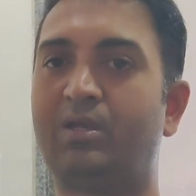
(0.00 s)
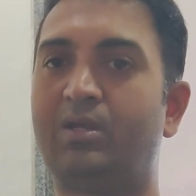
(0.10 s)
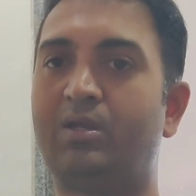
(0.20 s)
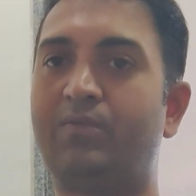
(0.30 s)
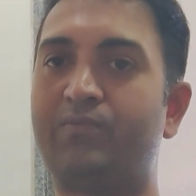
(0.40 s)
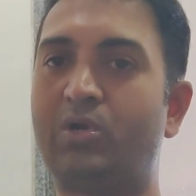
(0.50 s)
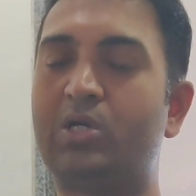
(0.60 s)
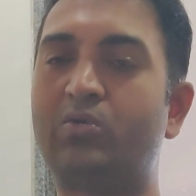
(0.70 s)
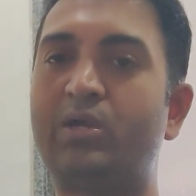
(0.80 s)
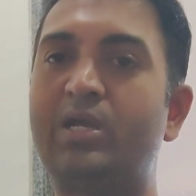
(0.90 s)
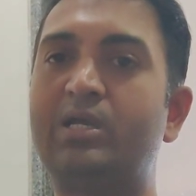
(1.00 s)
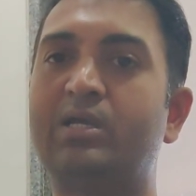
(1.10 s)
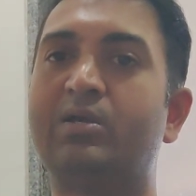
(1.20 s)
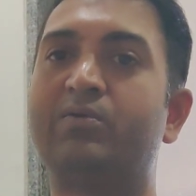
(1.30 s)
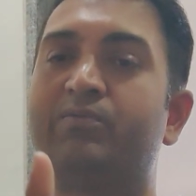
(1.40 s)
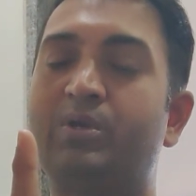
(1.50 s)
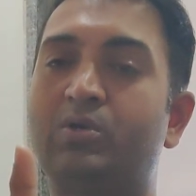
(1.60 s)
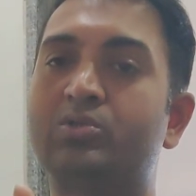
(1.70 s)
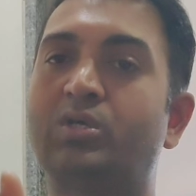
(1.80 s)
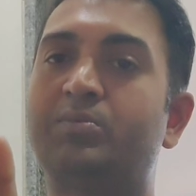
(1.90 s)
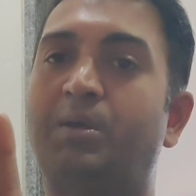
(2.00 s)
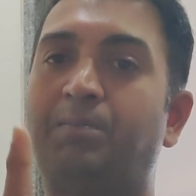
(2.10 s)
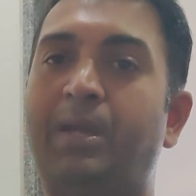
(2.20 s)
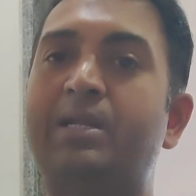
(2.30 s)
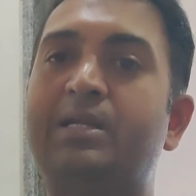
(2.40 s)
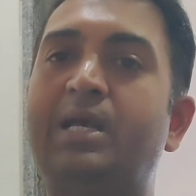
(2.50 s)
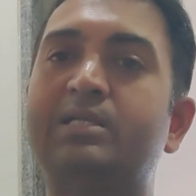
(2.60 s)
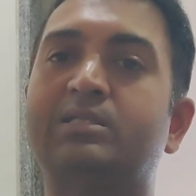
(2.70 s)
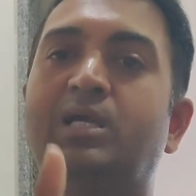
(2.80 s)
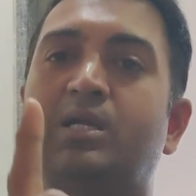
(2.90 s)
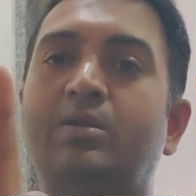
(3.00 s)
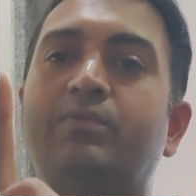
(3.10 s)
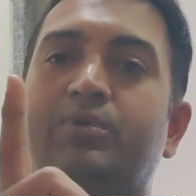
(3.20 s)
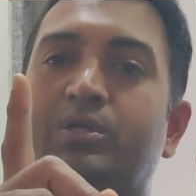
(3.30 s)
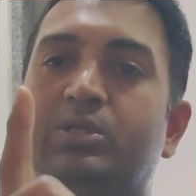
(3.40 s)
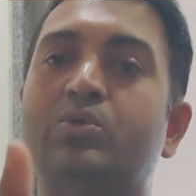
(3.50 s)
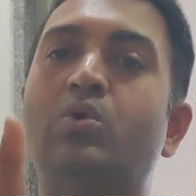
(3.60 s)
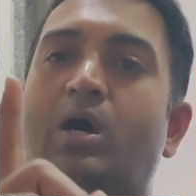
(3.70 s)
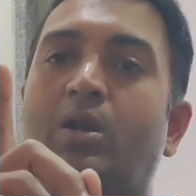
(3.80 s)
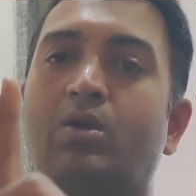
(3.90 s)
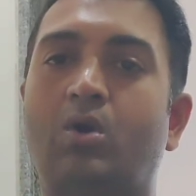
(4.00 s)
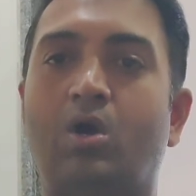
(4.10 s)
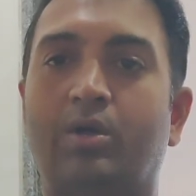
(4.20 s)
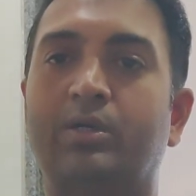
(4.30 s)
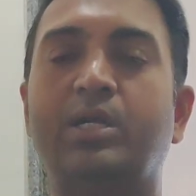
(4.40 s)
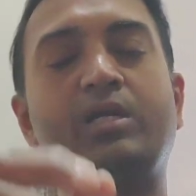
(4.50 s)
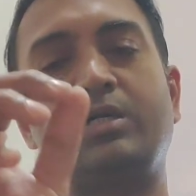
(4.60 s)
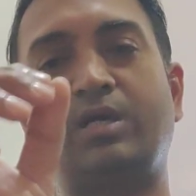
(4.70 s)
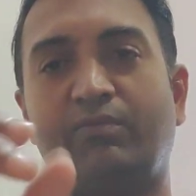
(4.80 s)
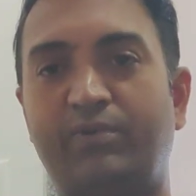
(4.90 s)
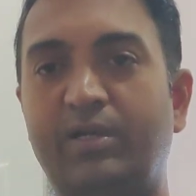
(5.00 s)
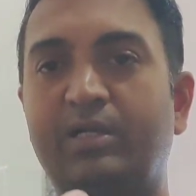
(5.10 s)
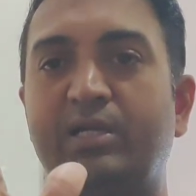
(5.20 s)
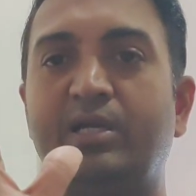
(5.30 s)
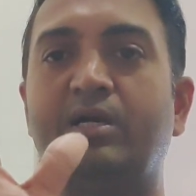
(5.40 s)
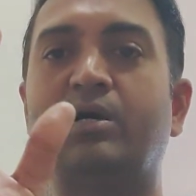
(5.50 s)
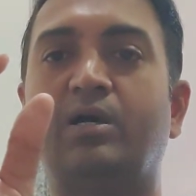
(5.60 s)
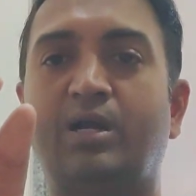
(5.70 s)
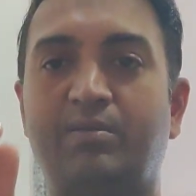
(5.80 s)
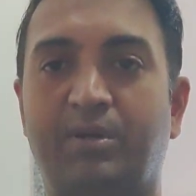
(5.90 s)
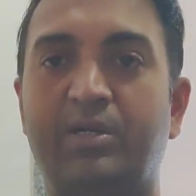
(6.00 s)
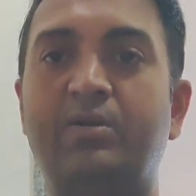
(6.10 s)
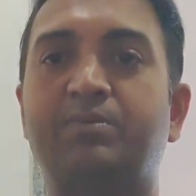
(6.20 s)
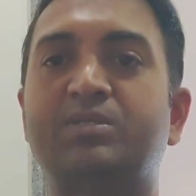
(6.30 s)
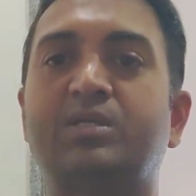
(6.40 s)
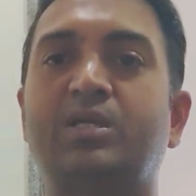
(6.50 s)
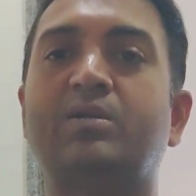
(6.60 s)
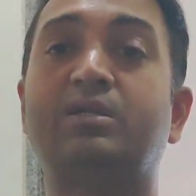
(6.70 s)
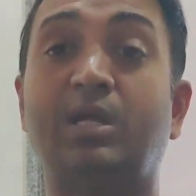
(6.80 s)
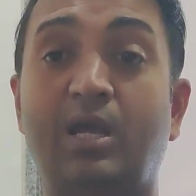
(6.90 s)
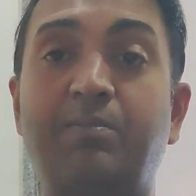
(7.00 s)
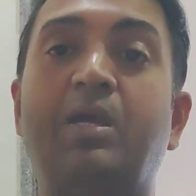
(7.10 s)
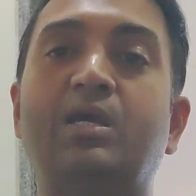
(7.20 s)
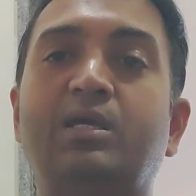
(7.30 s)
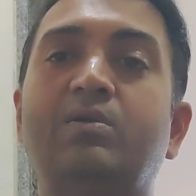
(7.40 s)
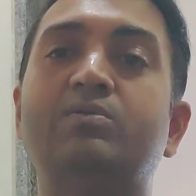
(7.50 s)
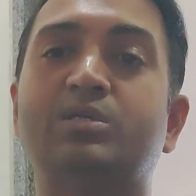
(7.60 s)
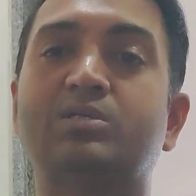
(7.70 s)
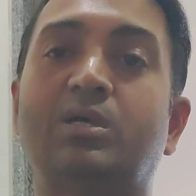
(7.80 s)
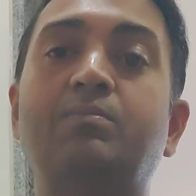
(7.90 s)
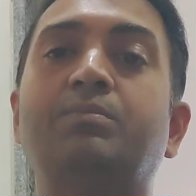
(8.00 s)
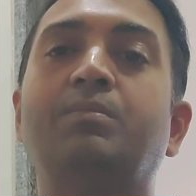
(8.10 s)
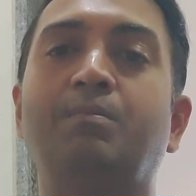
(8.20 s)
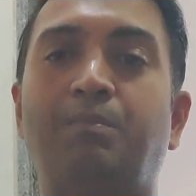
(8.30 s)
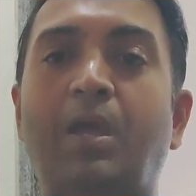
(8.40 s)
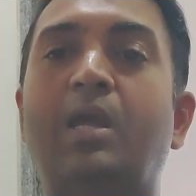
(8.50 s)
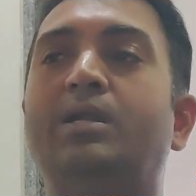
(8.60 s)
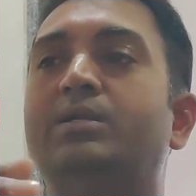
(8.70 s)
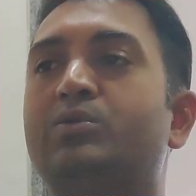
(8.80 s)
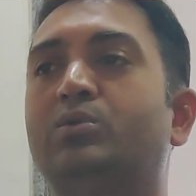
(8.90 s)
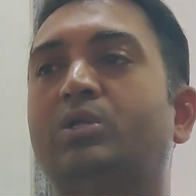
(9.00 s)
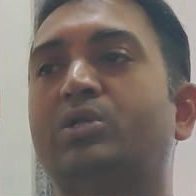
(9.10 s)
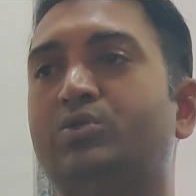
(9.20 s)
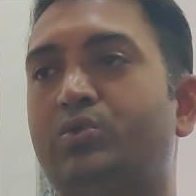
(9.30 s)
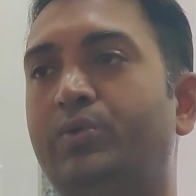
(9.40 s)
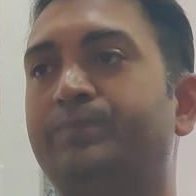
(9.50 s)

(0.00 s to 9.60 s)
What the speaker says: If you are doing because of the painless, then if you are wrong. It definitely and 100% they may give some pain to the tissue.